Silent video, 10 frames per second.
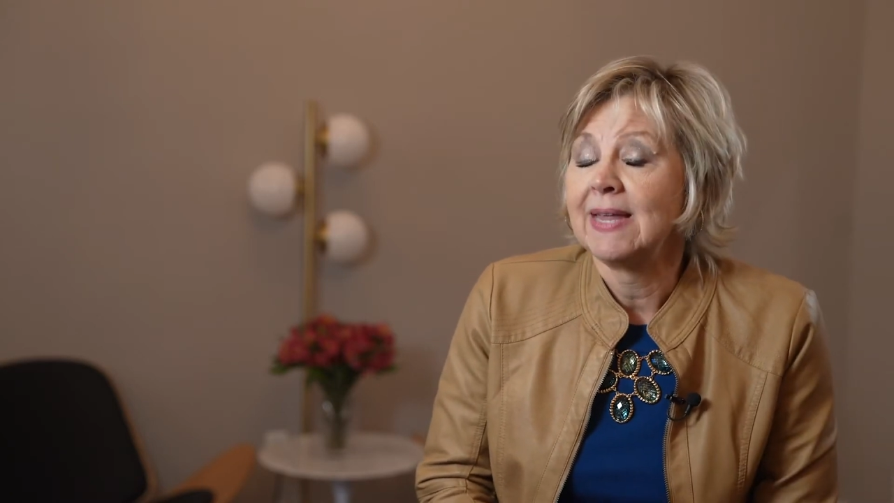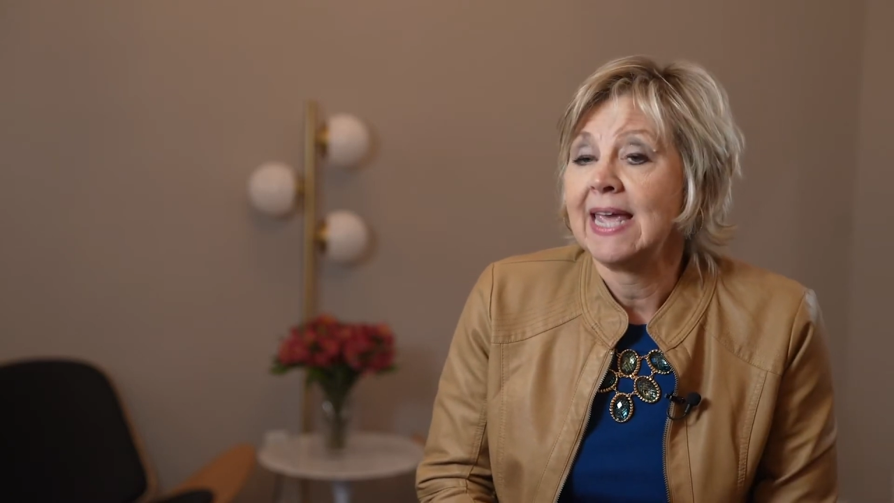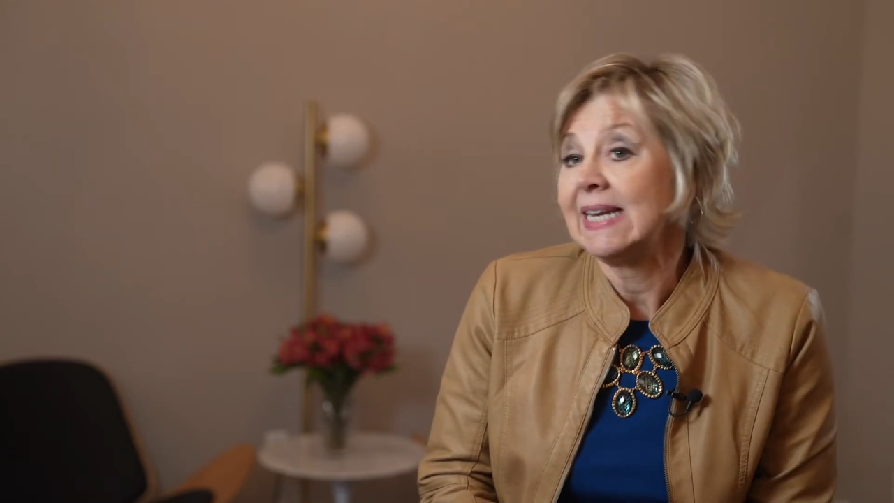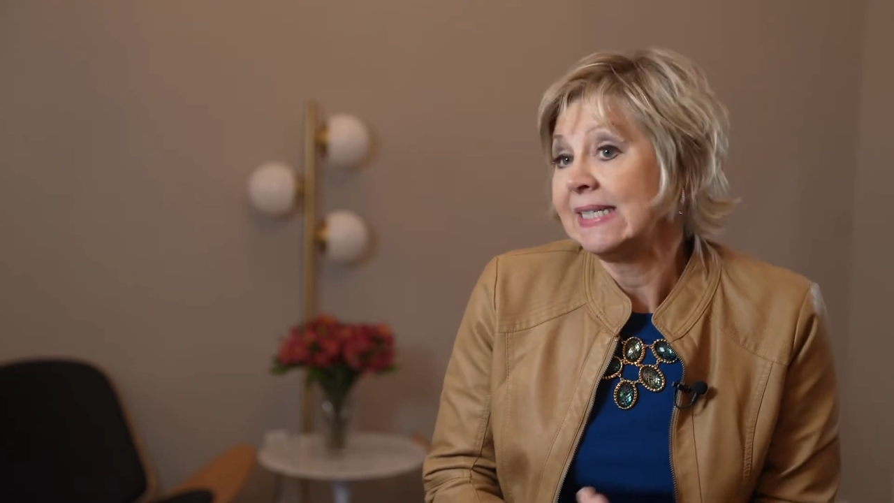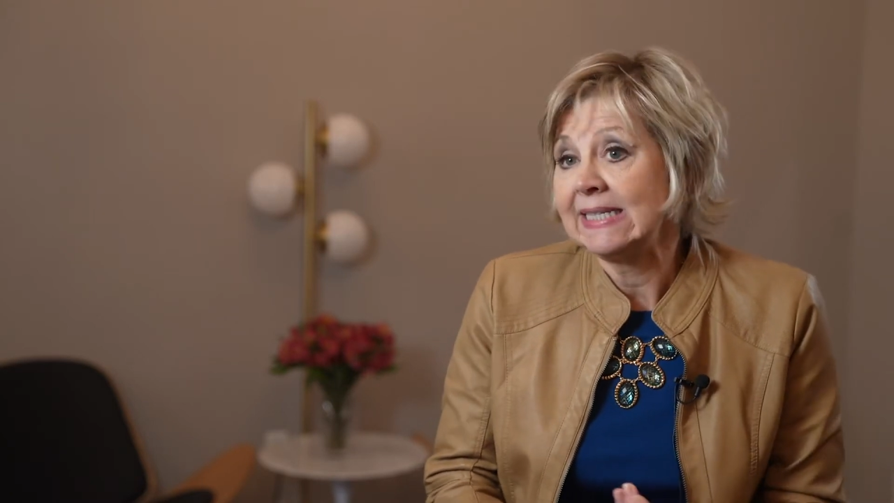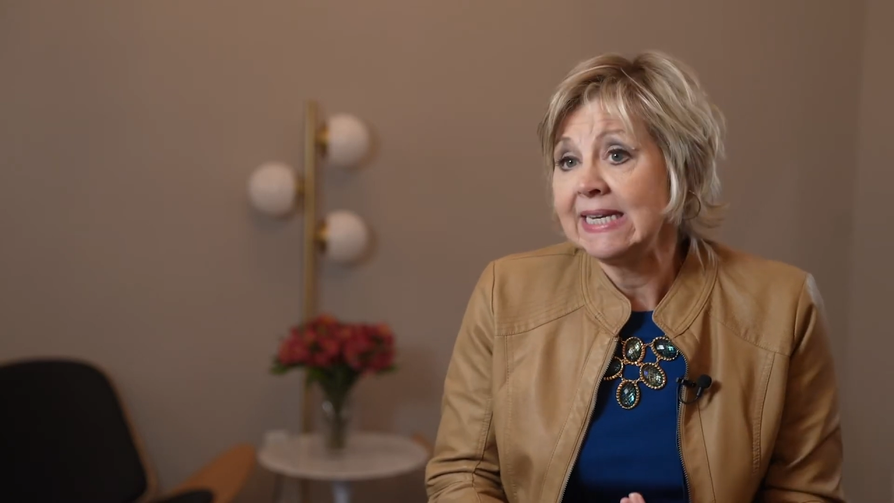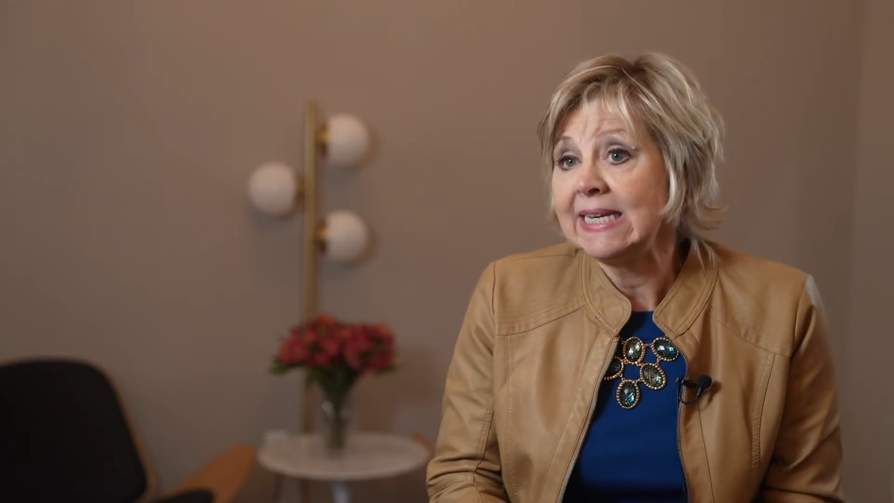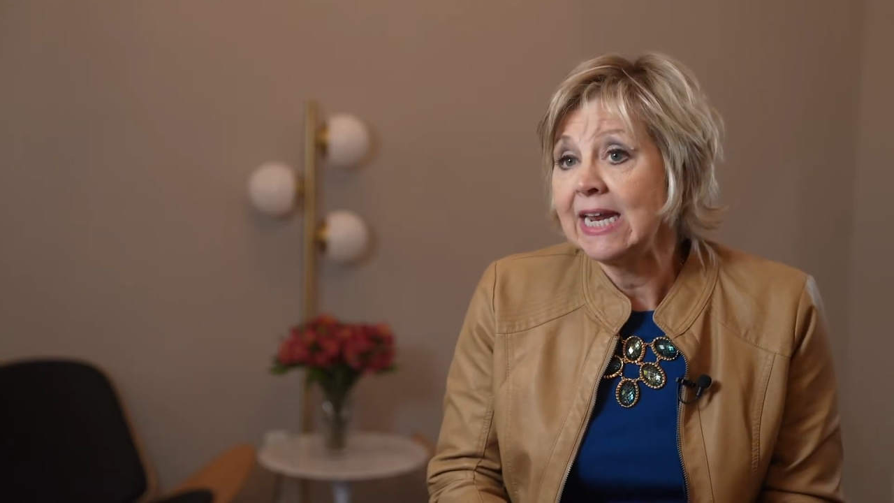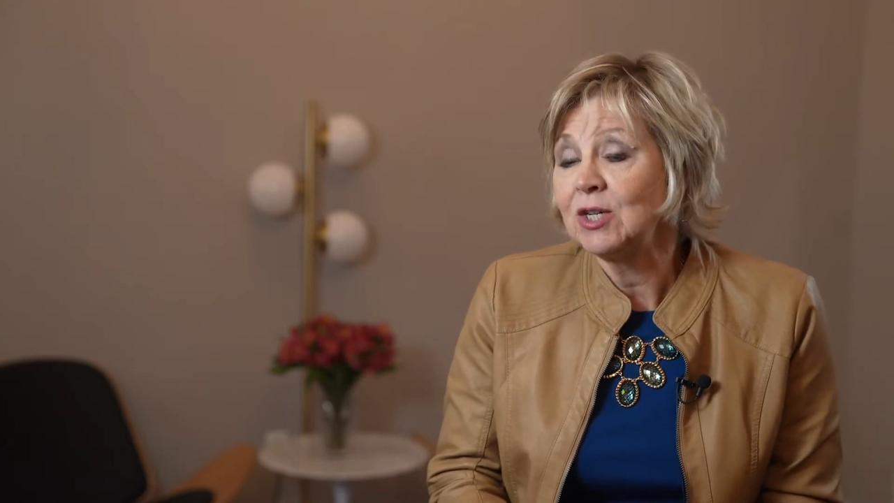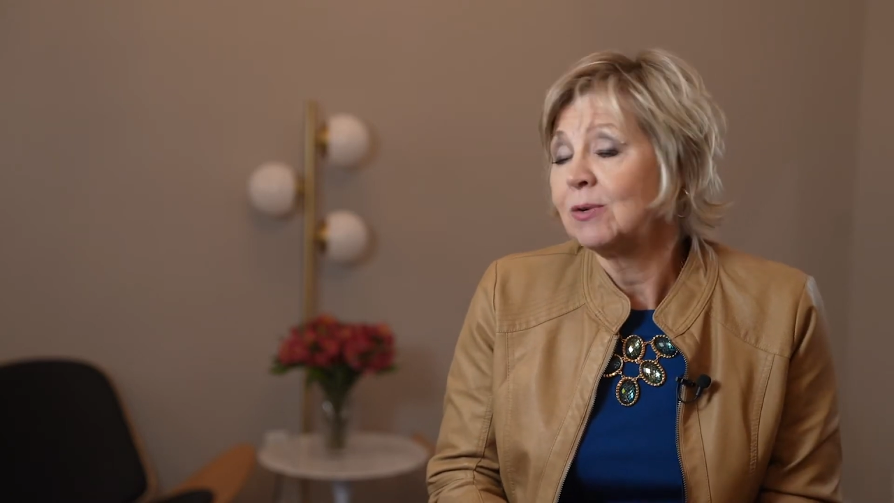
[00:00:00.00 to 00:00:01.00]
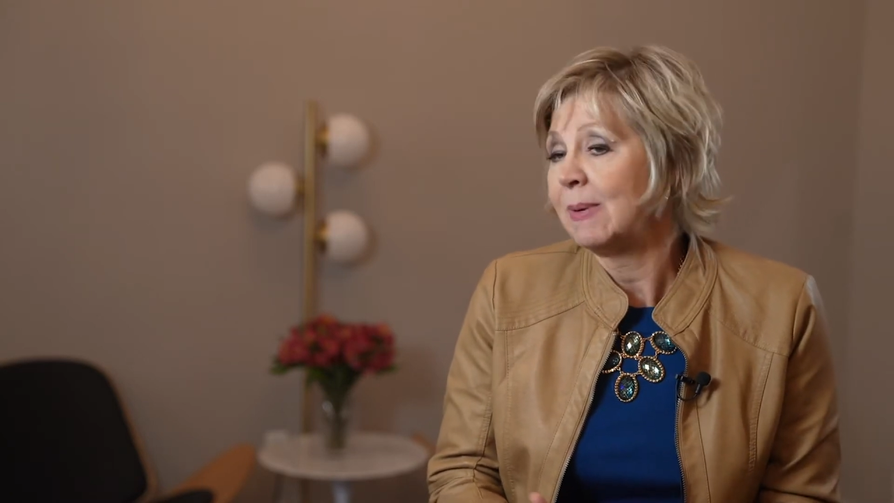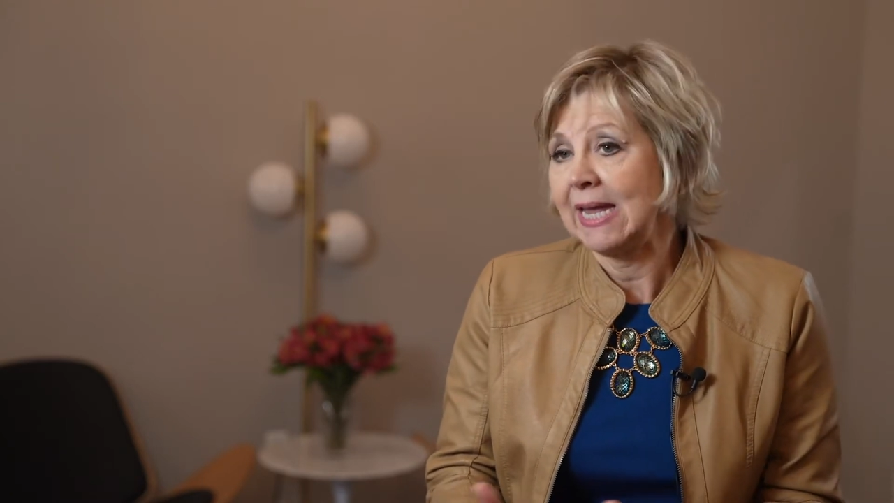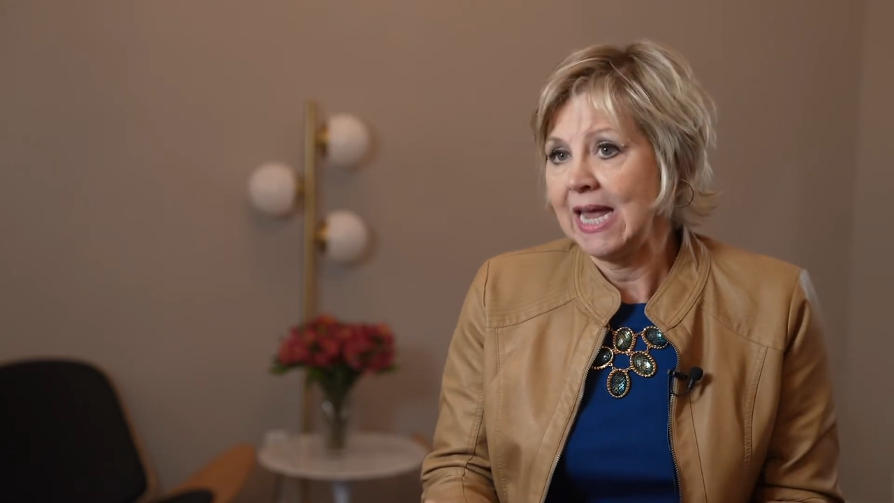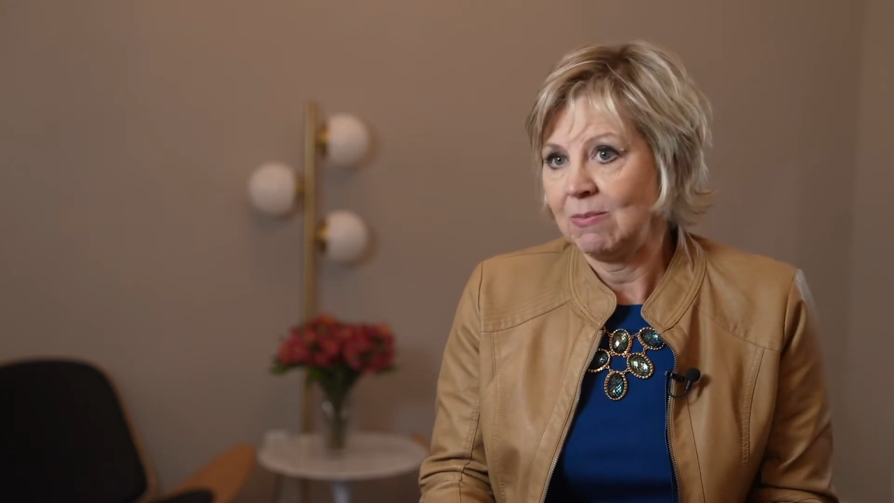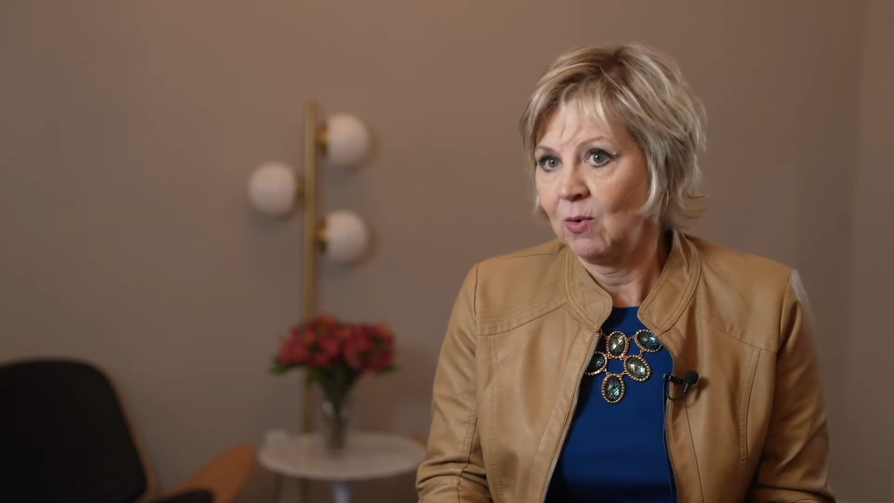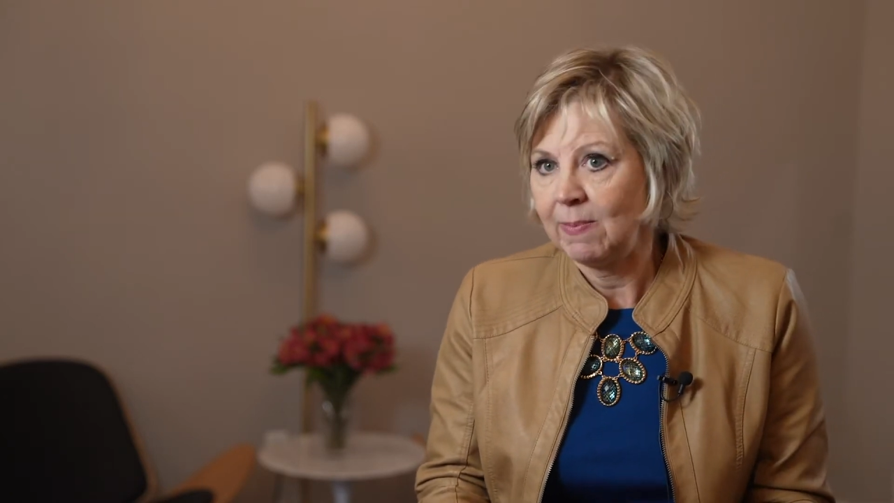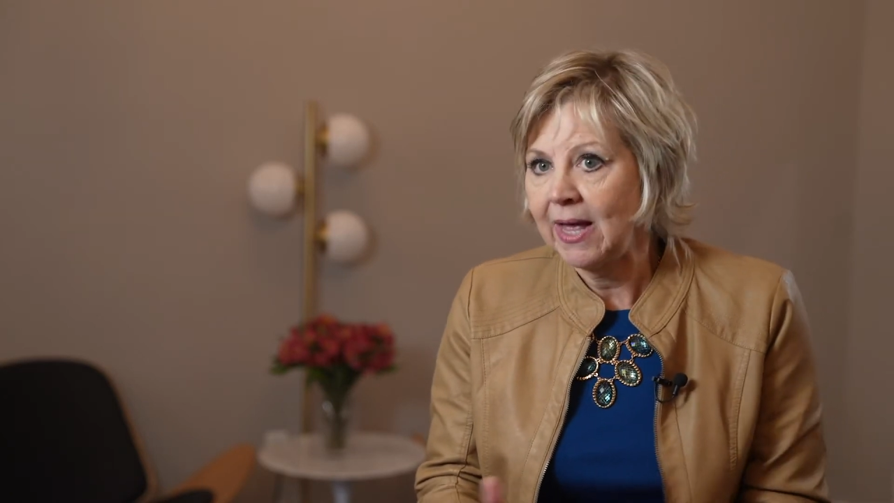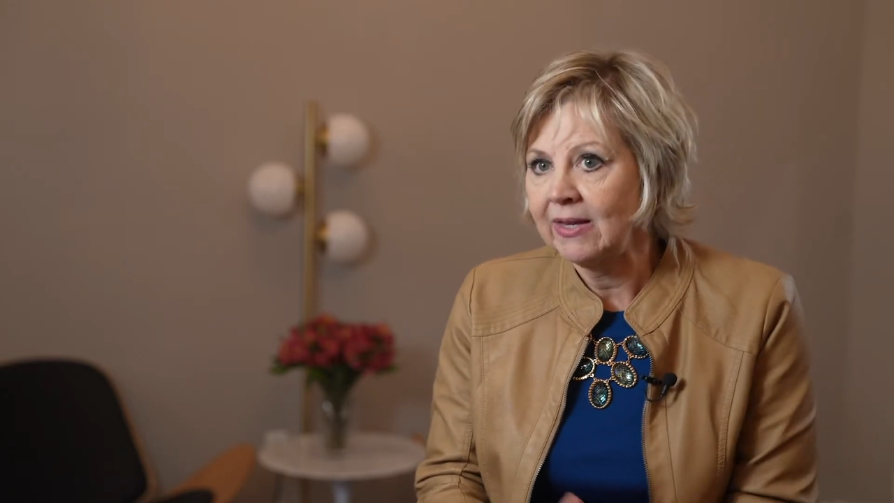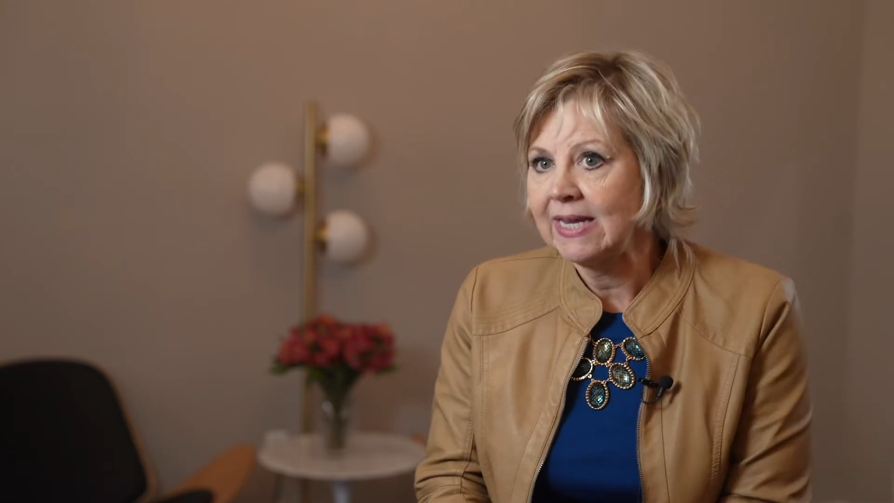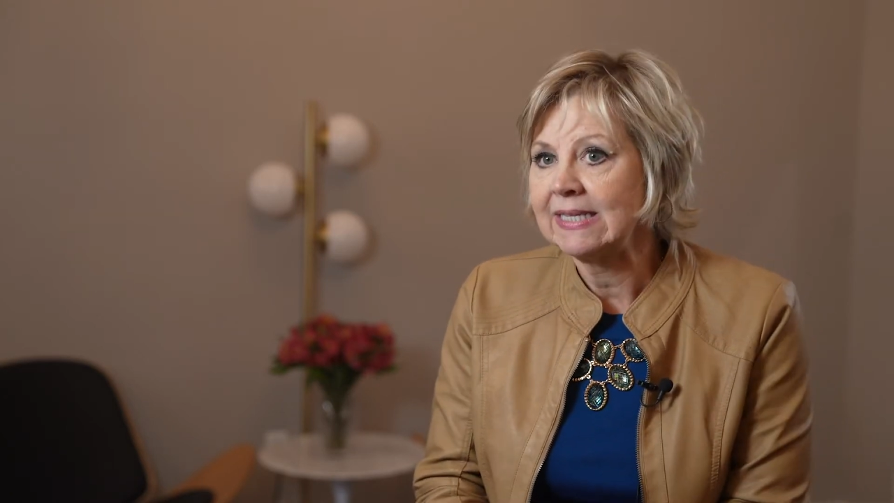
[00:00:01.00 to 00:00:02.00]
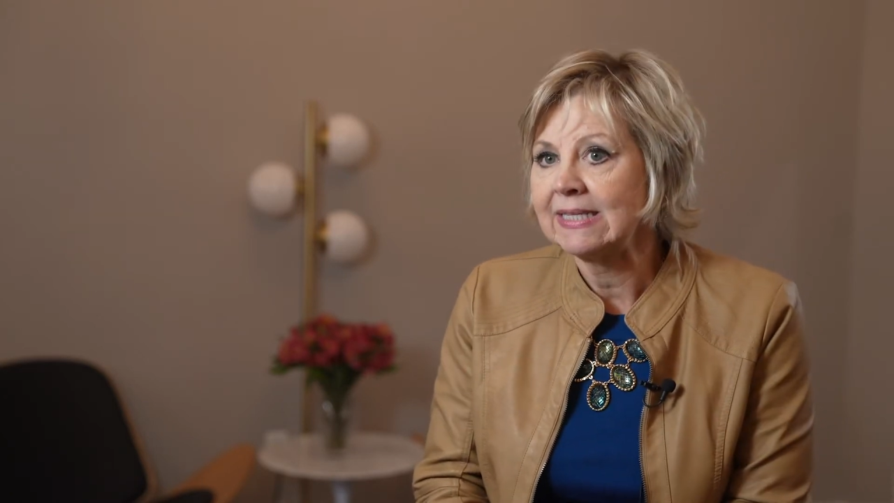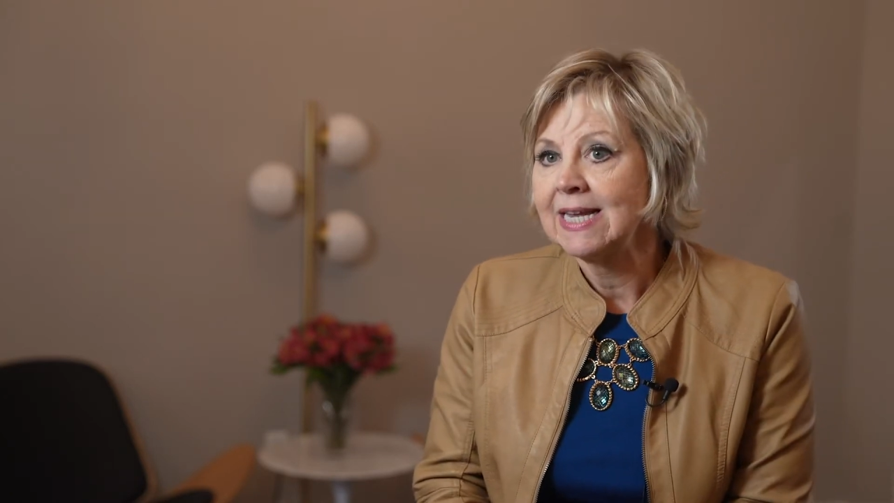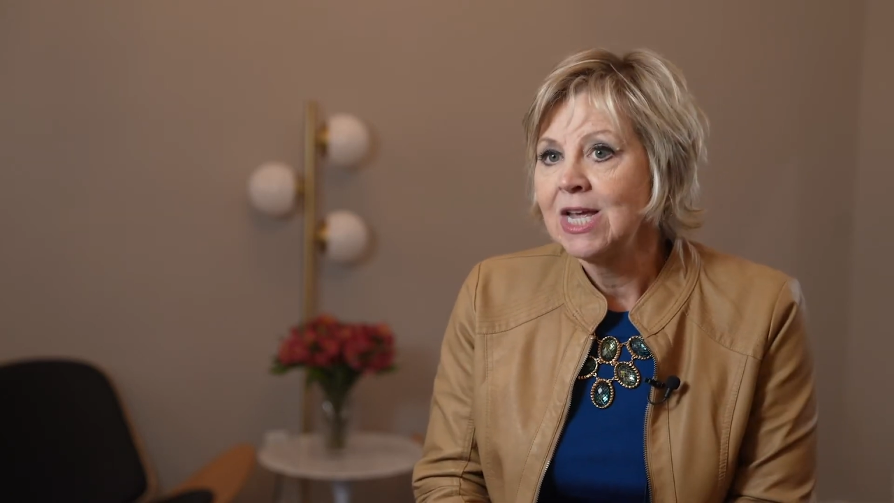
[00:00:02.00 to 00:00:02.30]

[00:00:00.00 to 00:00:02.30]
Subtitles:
and as a teenager became rebellious,